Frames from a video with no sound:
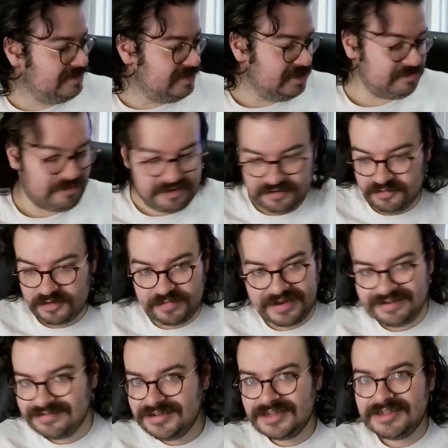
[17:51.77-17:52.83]
jeez, boys, I know I
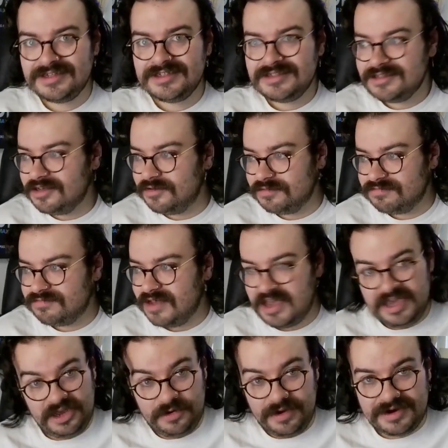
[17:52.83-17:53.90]
spent, you know,
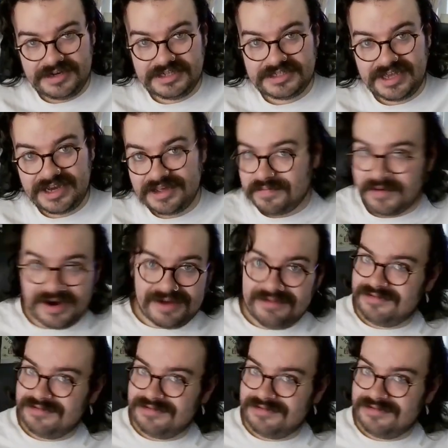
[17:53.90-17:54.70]
80 quid in these tickets, but I'm